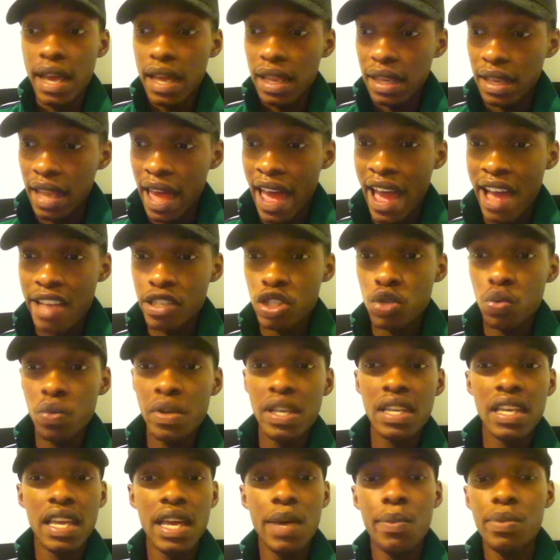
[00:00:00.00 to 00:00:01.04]
Last
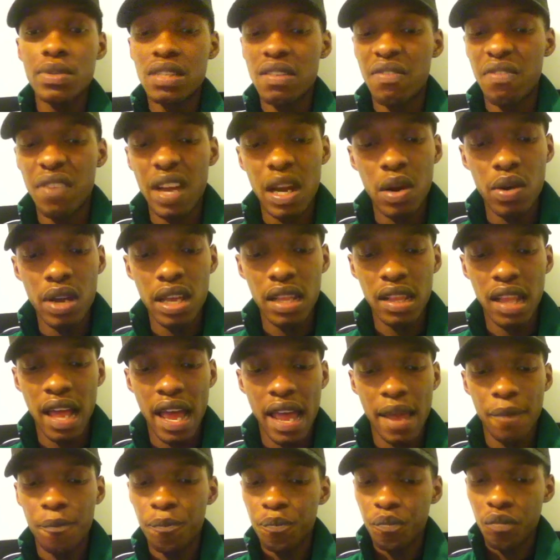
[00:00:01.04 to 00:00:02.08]
week, it was a very,
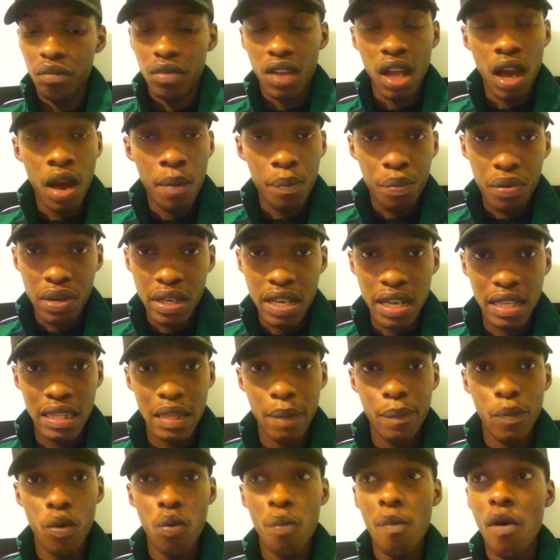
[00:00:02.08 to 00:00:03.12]
like,
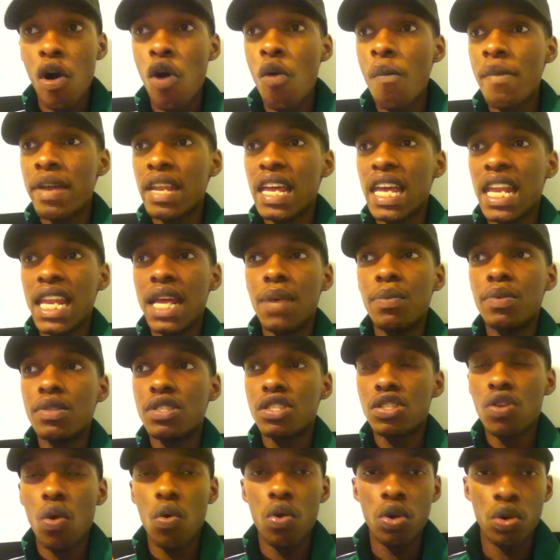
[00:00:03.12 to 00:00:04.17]
unpredictable moment, and it was
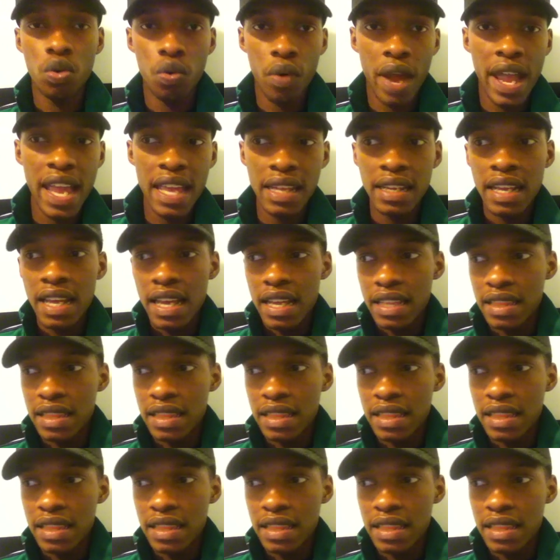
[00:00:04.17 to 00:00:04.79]
so great.